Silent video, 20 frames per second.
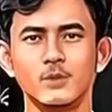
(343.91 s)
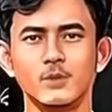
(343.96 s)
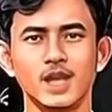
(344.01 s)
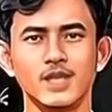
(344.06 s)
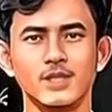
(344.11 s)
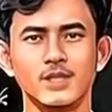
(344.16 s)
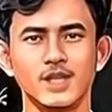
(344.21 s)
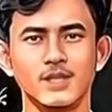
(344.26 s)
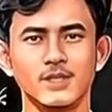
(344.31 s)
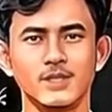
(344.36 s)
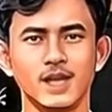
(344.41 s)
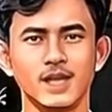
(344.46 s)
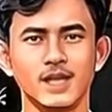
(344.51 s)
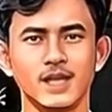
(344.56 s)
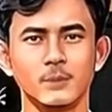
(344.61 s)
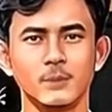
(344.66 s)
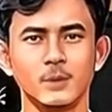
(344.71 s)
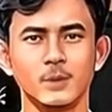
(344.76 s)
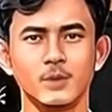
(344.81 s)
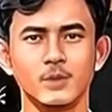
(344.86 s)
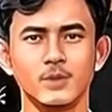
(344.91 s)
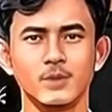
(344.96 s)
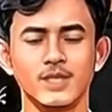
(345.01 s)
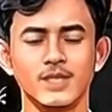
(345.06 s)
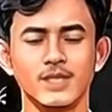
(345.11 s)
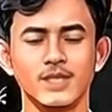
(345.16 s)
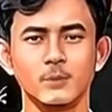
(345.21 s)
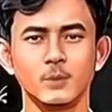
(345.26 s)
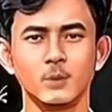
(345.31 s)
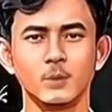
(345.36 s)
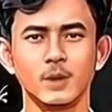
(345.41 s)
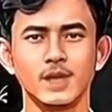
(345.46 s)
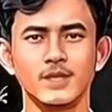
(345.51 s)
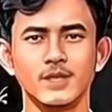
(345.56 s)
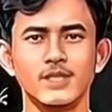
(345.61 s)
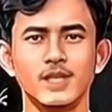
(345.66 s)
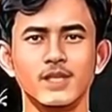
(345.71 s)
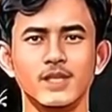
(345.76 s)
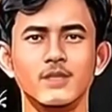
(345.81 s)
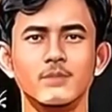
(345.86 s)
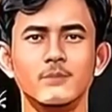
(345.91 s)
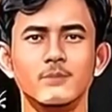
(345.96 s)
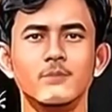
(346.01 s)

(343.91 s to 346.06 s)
Ensure operational readiness.